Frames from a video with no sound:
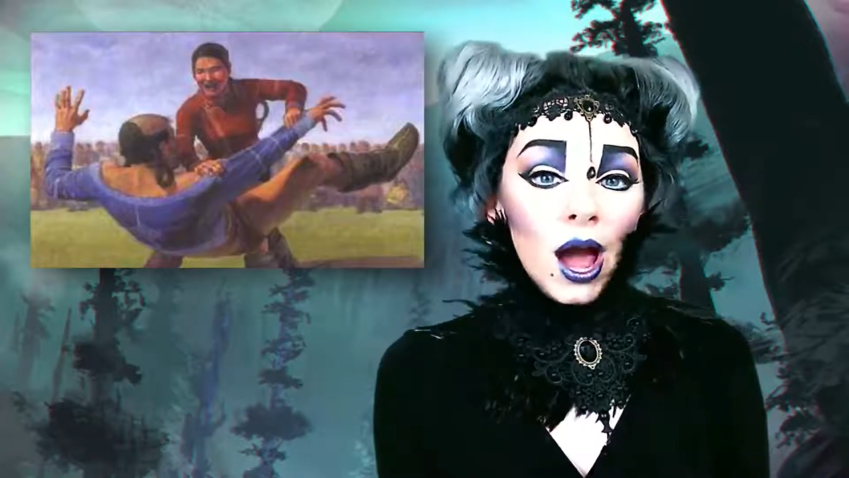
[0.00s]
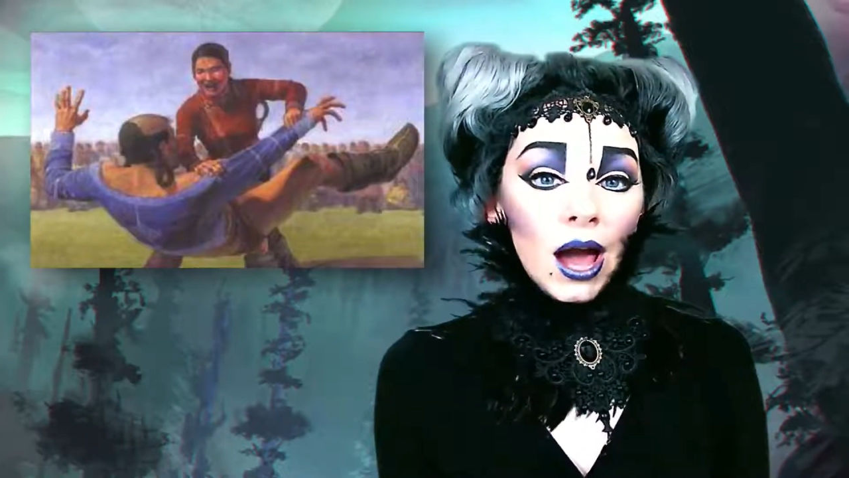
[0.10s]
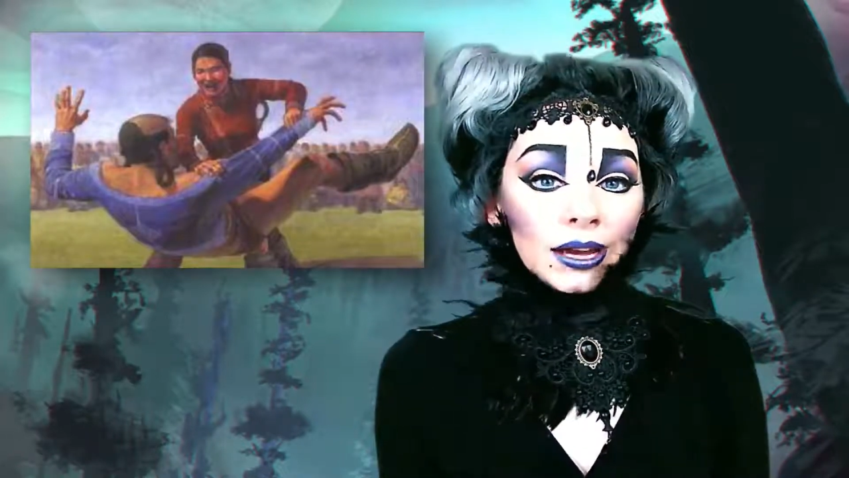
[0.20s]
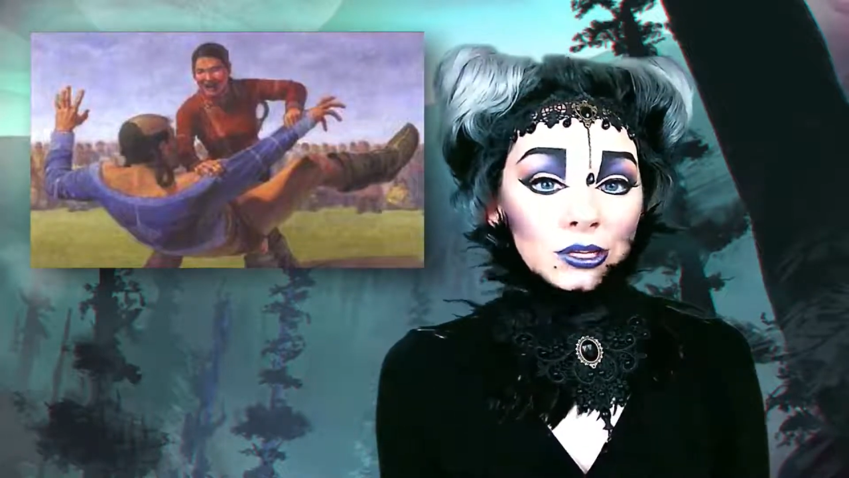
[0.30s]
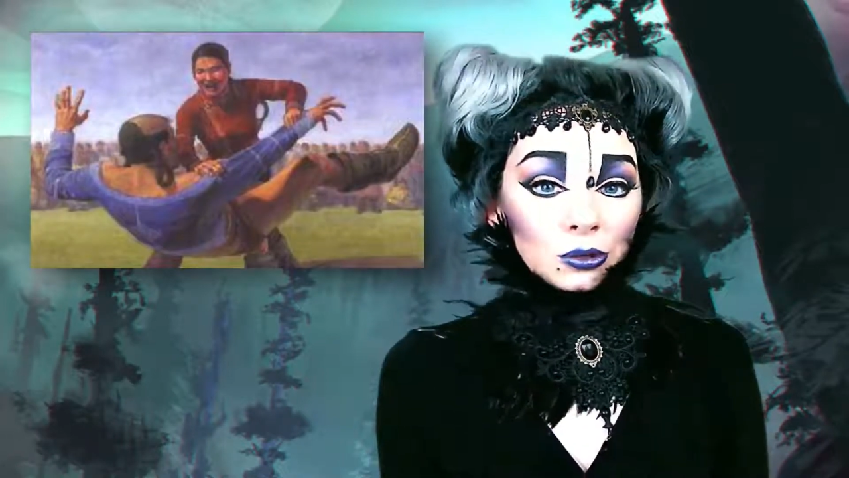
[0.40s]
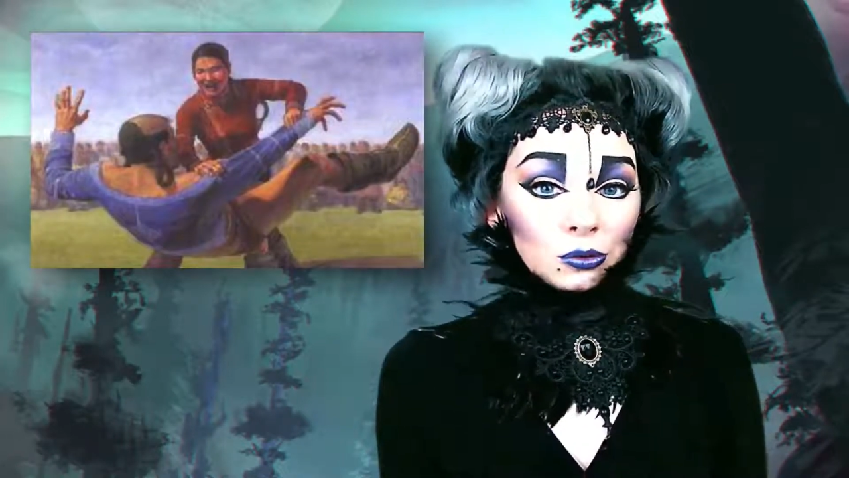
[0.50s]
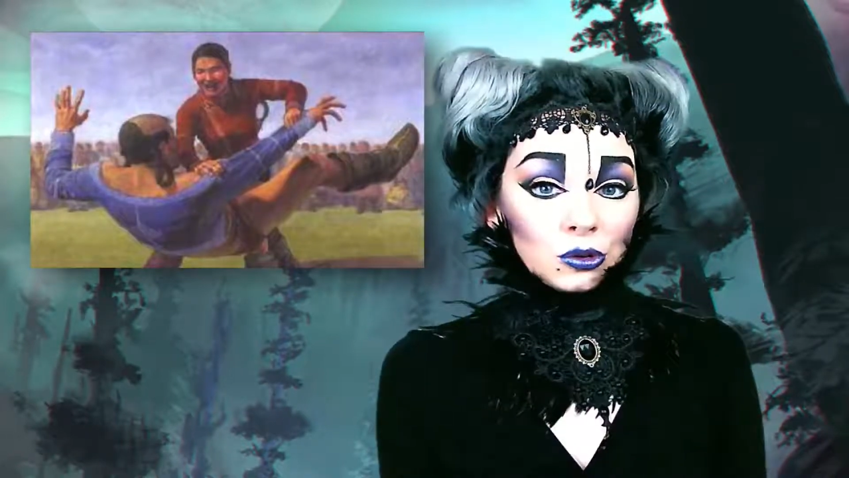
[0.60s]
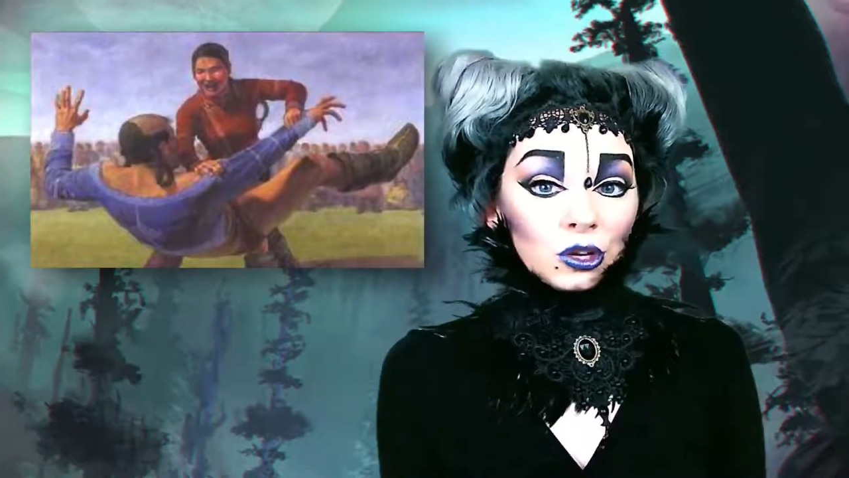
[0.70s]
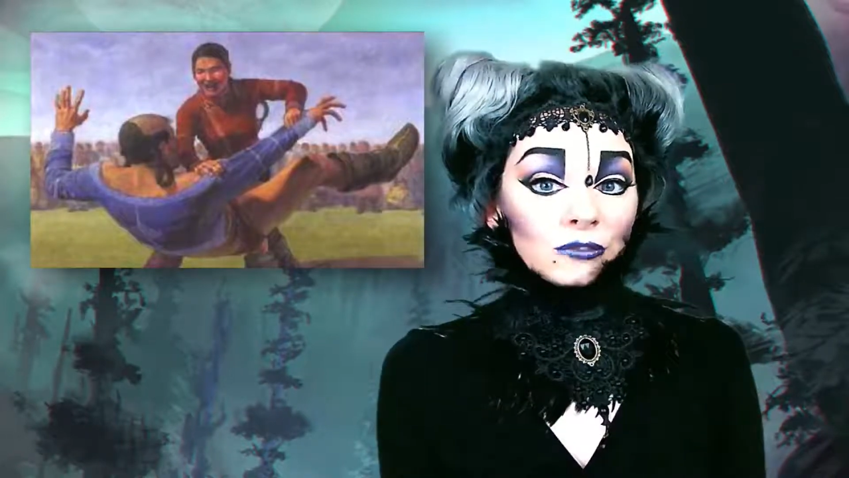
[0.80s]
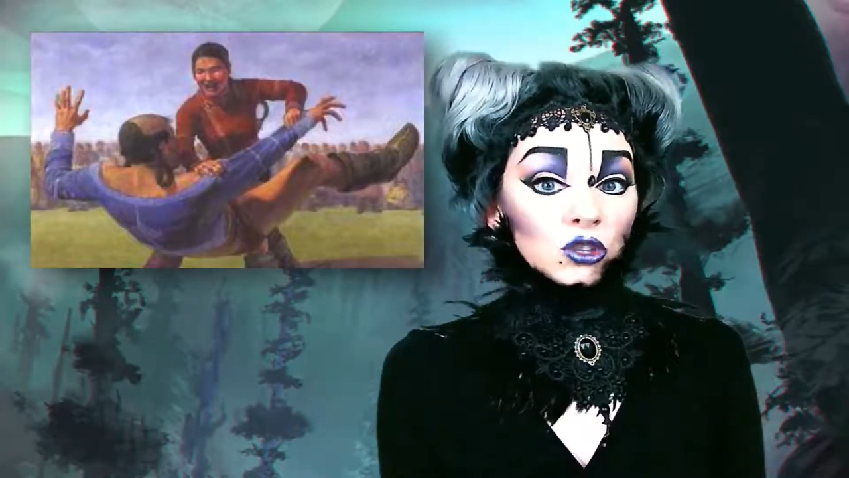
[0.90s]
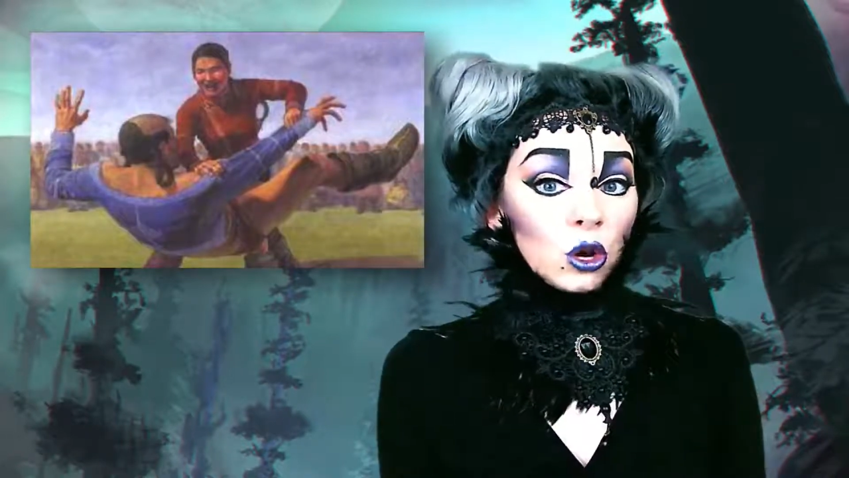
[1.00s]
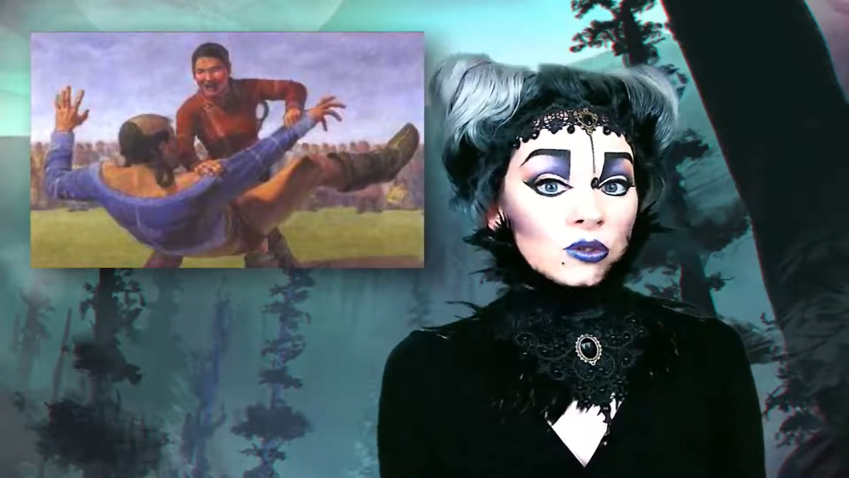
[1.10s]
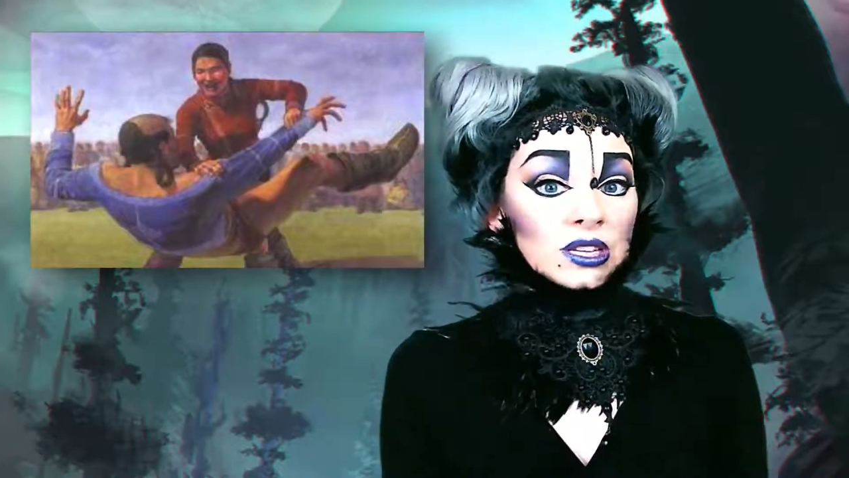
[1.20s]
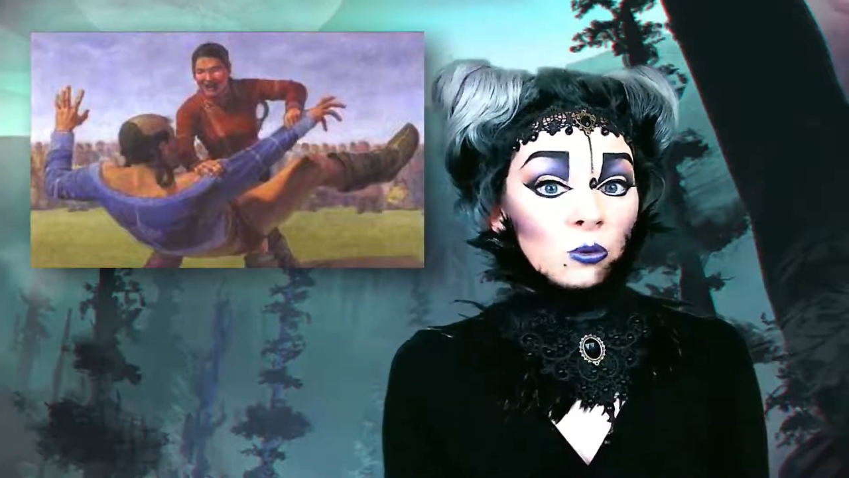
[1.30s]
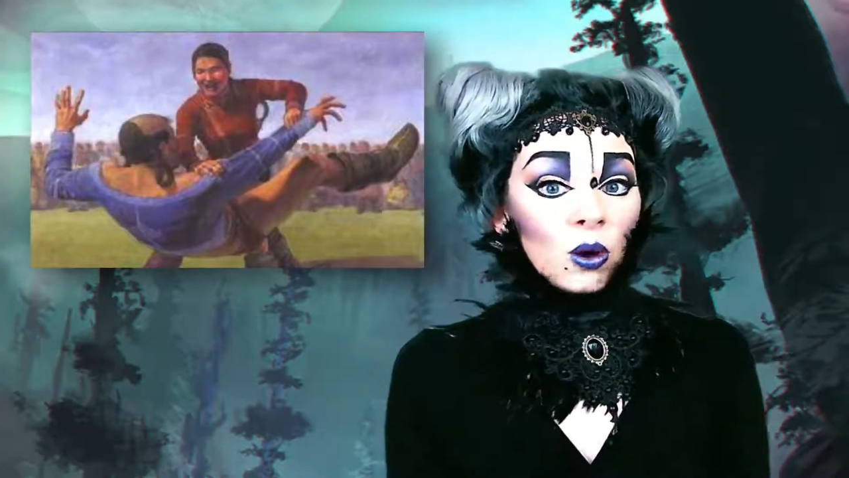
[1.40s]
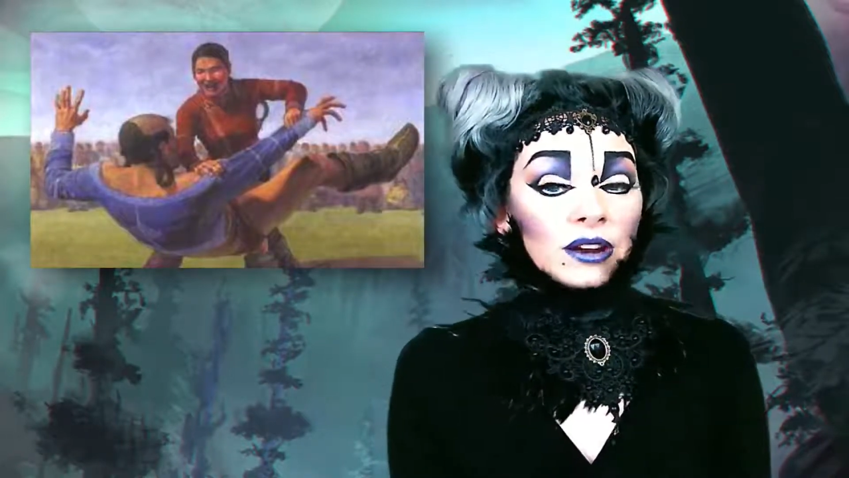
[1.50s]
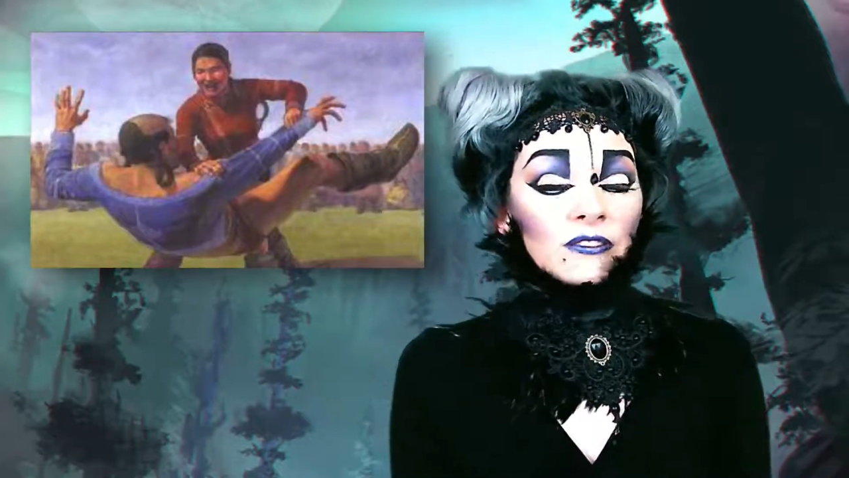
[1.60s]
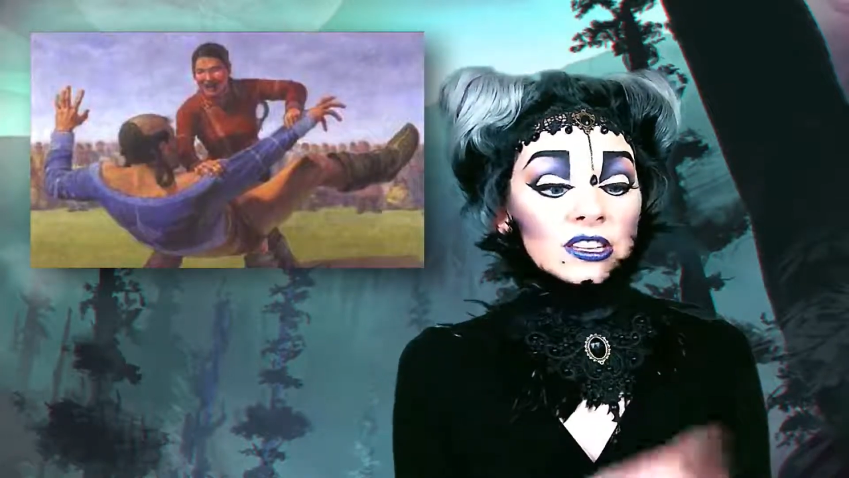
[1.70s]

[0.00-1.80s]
Kaidu could have chosen one of